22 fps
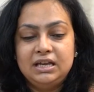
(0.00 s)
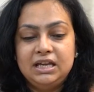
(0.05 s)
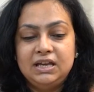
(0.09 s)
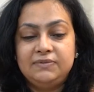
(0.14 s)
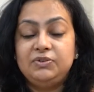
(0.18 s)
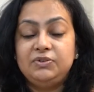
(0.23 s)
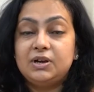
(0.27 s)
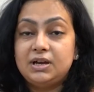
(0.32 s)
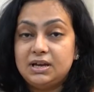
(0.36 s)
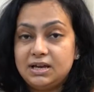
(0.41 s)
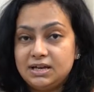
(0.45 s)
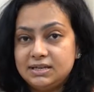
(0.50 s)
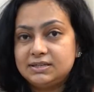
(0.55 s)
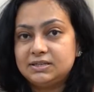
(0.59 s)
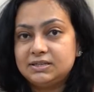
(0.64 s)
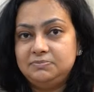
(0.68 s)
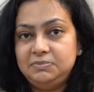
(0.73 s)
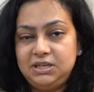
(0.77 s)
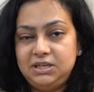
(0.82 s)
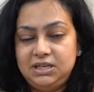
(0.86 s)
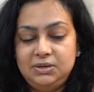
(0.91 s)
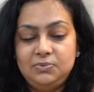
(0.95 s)
you ask
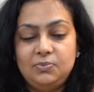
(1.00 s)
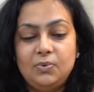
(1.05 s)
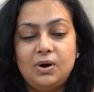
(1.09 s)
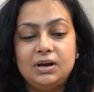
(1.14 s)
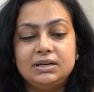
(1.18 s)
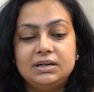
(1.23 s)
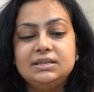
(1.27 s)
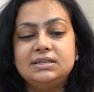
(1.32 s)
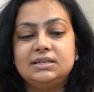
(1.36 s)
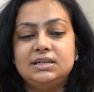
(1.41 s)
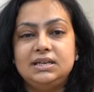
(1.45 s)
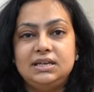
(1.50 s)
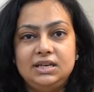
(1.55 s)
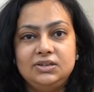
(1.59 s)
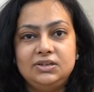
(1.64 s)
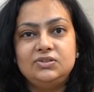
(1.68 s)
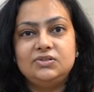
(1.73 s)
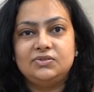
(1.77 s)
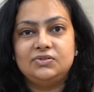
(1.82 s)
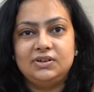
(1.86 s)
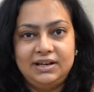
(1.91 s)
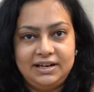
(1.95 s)
me, what is
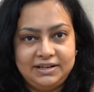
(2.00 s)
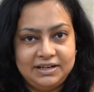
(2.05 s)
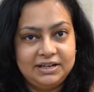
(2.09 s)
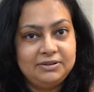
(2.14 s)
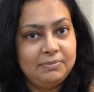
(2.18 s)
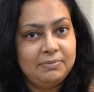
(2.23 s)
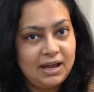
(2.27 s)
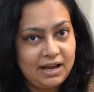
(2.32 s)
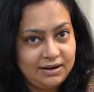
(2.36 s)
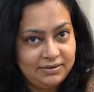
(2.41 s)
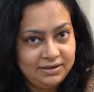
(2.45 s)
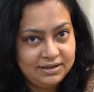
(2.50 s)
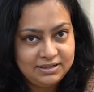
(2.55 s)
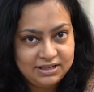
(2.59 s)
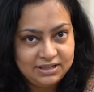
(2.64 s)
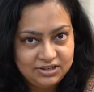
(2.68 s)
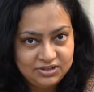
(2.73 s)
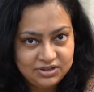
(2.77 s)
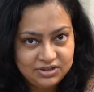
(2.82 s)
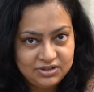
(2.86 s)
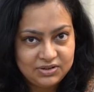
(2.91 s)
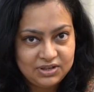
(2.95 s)
age-related macular
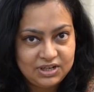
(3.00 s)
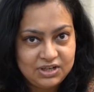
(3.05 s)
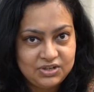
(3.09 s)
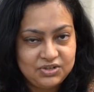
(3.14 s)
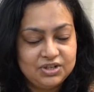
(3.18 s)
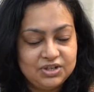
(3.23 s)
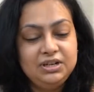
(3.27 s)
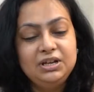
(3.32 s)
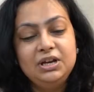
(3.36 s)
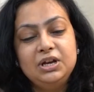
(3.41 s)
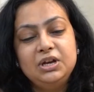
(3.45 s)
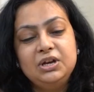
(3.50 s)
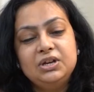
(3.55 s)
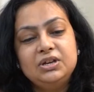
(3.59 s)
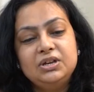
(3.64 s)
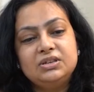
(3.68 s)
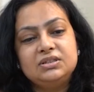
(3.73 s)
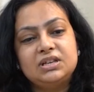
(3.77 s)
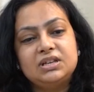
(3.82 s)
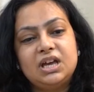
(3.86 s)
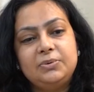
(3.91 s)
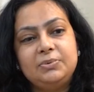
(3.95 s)
degeneration?
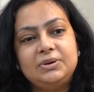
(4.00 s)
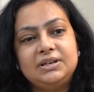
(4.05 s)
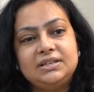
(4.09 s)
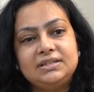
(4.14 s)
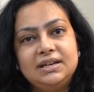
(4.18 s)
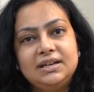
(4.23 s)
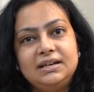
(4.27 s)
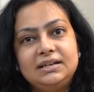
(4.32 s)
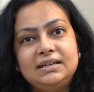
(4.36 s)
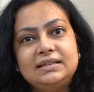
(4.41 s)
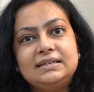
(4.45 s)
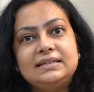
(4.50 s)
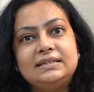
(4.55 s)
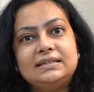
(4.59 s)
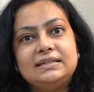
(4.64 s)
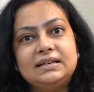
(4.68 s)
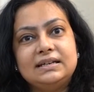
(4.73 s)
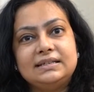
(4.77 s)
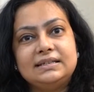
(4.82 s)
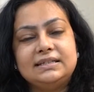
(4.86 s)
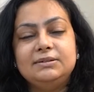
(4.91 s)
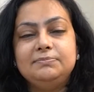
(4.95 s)
So I would say
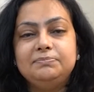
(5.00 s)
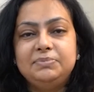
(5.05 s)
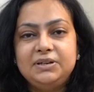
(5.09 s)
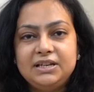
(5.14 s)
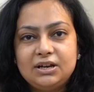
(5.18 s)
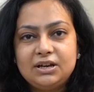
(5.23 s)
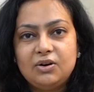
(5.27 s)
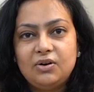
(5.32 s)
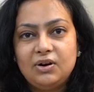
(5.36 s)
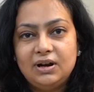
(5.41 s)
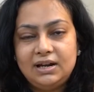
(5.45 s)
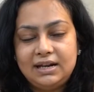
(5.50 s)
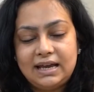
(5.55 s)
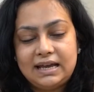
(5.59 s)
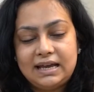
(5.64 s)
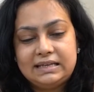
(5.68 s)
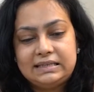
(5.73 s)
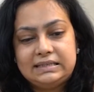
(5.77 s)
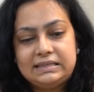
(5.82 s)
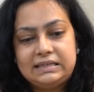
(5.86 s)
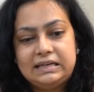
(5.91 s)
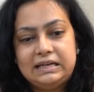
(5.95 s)

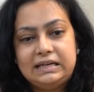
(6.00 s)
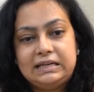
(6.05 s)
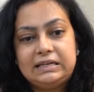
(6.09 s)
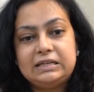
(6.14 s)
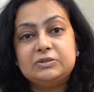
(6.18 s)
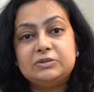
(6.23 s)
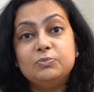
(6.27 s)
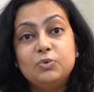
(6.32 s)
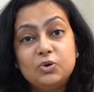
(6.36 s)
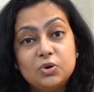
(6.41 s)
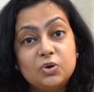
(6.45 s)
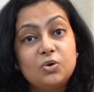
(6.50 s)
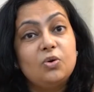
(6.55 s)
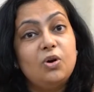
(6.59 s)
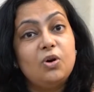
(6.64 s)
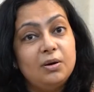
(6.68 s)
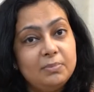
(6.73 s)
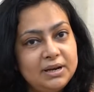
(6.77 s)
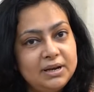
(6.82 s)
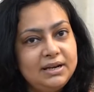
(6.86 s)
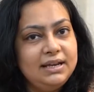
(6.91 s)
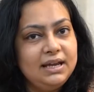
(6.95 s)
it is more
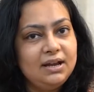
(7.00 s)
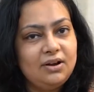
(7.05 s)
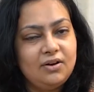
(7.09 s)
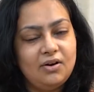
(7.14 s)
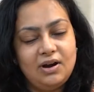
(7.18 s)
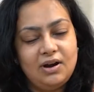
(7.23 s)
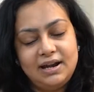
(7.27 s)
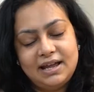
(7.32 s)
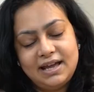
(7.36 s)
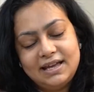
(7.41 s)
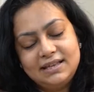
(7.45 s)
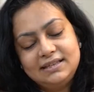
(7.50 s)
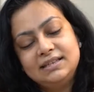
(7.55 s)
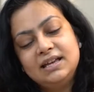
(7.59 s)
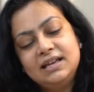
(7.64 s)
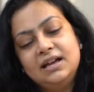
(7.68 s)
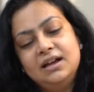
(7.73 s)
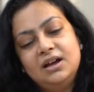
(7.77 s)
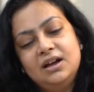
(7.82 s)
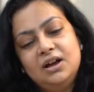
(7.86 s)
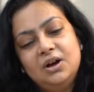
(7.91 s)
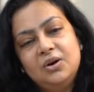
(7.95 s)
commonly called as
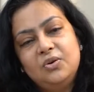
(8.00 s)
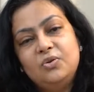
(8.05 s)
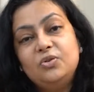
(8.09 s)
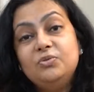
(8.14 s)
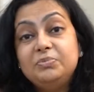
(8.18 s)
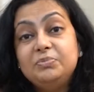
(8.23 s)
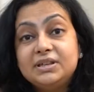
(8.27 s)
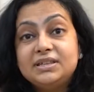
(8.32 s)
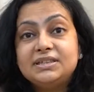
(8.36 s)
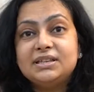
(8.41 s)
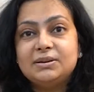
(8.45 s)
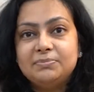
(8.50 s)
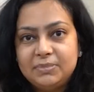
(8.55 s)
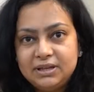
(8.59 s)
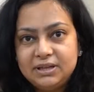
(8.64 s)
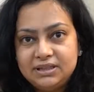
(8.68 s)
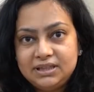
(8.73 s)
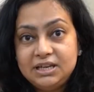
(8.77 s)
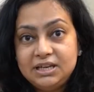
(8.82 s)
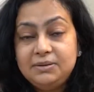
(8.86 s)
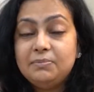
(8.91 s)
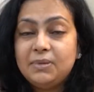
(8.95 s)
Umra
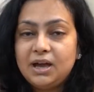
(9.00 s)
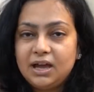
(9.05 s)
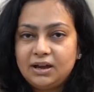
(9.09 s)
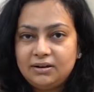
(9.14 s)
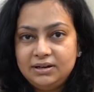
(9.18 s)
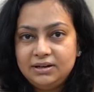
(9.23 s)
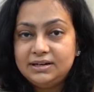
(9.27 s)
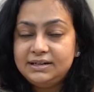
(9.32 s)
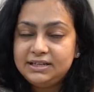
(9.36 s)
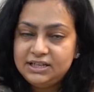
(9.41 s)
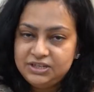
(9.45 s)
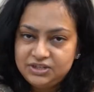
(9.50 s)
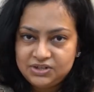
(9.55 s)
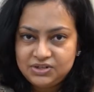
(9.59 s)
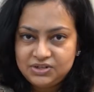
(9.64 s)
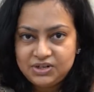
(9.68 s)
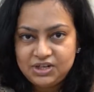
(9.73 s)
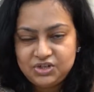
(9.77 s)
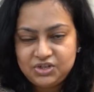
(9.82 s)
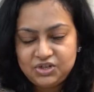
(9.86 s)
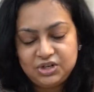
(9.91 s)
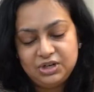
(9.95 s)
Sambandhi macular
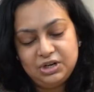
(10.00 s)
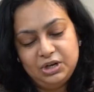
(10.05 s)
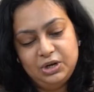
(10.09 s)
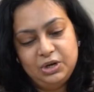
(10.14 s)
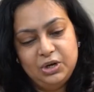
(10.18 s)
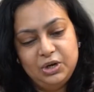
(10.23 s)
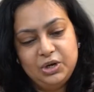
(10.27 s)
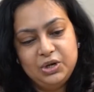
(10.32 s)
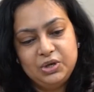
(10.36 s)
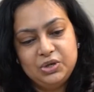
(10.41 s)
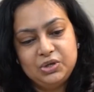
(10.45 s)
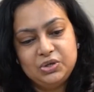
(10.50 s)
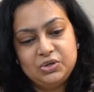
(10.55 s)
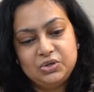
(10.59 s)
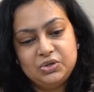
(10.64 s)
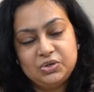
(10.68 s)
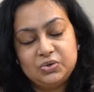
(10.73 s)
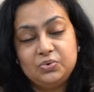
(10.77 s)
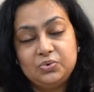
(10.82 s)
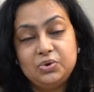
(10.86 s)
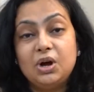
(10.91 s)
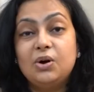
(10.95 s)
degeneration.
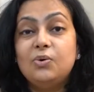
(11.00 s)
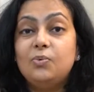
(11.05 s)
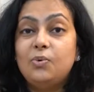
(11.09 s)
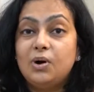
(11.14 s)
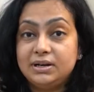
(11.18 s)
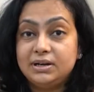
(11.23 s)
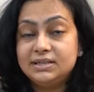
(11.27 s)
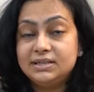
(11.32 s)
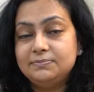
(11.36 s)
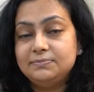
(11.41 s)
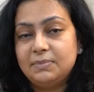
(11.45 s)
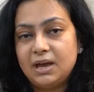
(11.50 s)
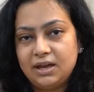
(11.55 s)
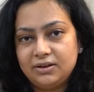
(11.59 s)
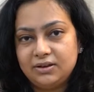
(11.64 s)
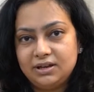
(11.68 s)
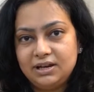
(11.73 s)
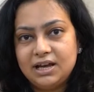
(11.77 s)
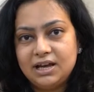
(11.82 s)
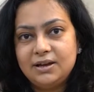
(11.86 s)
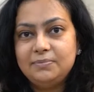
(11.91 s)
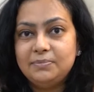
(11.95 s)
So now what
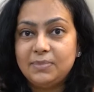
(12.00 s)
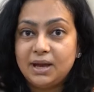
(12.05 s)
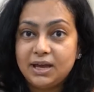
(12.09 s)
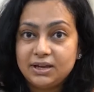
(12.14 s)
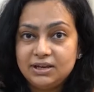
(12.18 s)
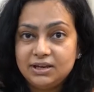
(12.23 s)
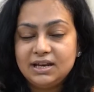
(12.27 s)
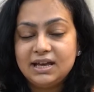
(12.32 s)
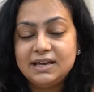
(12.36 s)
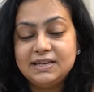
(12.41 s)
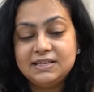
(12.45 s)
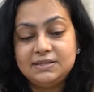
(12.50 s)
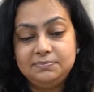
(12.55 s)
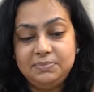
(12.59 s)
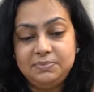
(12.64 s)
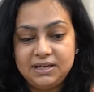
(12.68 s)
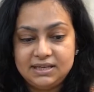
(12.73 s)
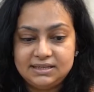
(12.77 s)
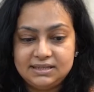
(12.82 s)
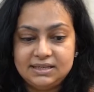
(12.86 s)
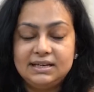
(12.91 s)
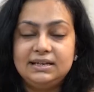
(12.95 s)
macula? Macula is
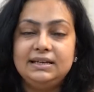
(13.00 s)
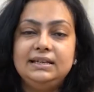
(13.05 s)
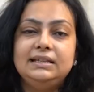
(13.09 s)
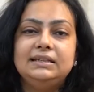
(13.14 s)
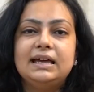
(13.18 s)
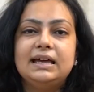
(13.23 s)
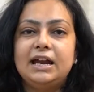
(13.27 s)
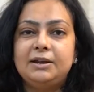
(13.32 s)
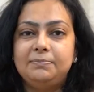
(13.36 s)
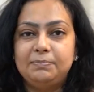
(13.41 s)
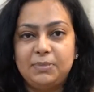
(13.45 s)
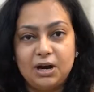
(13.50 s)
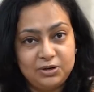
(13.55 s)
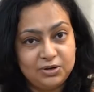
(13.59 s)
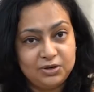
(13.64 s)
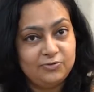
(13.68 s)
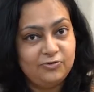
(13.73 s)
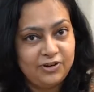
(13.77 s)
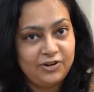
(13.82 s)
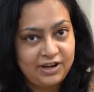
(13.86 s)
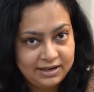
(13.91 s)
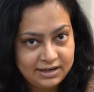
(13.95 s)
basically that part
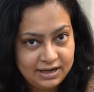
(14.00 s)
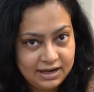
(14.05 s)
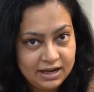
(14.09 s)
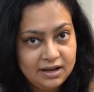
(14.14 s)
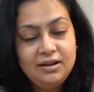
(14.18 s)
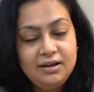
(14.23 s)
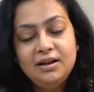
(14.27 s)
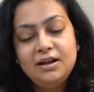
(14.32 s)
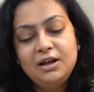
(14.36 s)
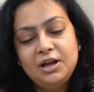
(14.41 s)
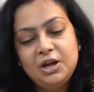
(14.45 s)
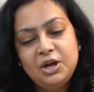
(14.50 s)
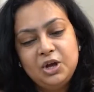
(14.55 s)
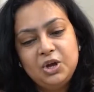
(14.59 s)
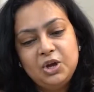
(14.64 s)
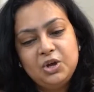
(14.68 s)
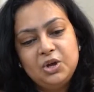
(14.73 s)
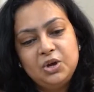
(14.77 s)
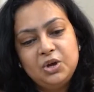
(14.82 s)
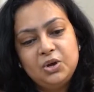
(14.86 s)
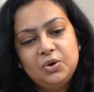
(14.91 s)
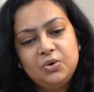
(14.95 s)
of retina
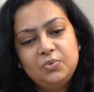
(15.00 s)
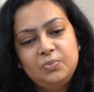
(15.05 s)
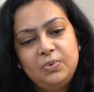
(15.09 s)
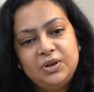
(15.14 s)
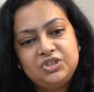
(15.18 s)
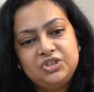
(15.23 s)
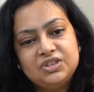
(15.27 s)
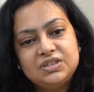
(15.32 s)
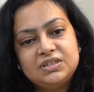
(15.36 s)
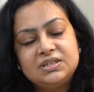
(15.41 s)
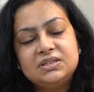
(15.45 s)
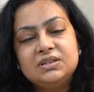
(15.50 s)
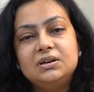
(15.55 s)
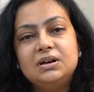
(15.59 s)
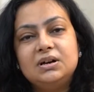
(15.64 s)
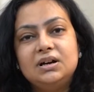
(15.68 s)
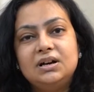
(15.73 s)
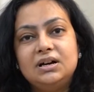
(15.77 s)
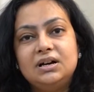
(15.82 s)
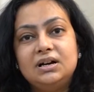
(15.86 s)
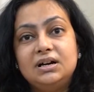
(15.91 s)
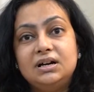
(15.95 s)
which is
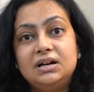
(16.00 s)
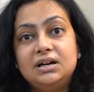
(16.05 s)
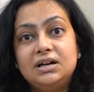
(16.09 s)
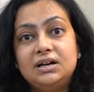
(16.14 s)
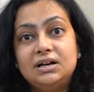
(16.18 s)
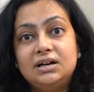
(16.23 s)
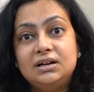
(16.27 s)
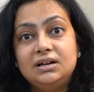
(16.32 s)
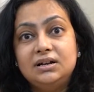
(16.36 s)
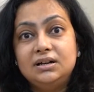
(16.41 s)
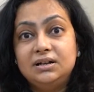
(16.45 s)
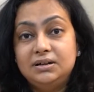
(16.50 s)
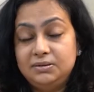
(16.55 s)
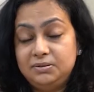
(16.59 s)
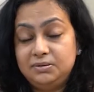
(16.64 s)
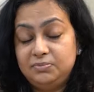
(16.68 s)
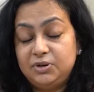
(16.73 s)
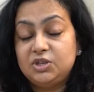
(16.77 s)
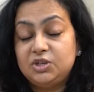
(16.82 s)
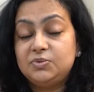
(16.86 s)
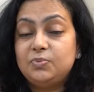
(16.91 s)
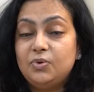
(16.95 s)

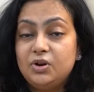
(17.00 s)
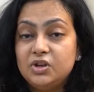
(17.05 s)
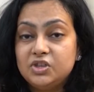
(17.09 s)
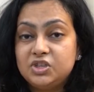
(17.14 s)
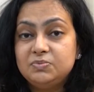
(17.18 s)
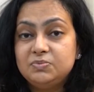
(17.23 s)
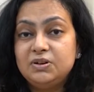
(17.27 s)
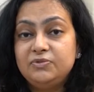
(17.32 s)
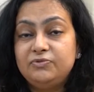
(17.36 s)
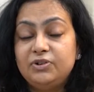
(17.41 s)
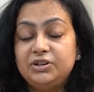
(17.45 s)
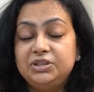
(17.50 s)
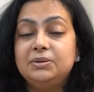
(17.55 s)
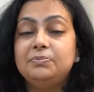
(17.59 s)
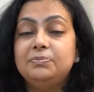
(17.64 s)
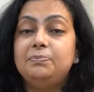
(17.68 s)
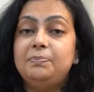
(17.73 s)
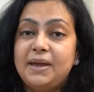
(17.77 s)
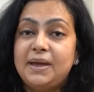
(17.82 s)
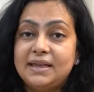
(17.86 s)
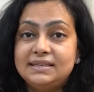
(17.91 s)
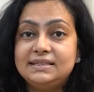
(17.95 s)
responsible for the
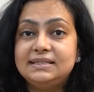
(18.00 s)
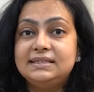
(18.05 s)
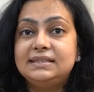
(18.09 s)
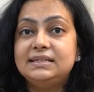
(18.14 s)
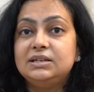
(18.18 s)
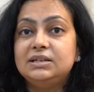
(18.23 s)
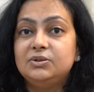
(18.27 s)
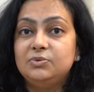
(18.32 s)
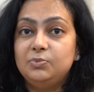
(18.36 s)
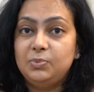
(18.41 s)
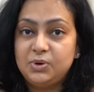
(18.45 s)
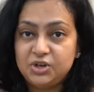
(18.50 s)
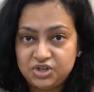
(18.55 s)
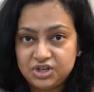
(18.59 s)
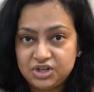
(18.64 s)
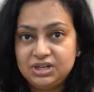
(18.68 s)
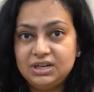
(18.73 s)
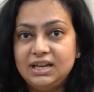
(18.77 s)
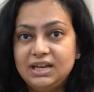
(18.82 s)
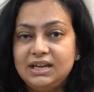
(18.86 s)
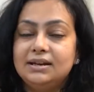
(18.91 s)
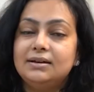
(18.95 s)
best
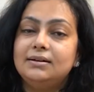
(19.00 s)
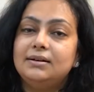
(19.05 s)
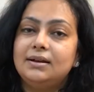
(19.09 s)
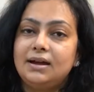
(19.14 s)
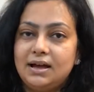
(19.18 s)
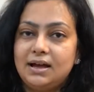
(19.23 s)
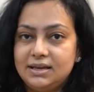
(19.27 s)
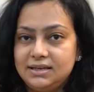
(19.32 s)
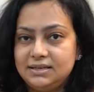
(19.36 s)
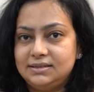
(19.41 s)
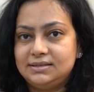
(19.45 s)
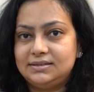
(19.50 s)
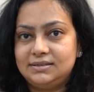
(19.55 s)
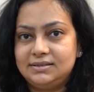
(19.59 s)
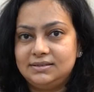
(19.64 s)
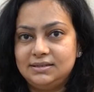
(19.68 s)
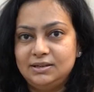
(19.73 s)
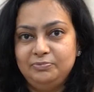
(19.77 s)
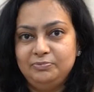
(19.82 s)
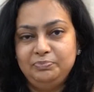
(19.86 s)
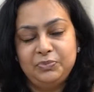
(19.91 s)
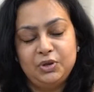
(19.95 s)
vision in our eyes.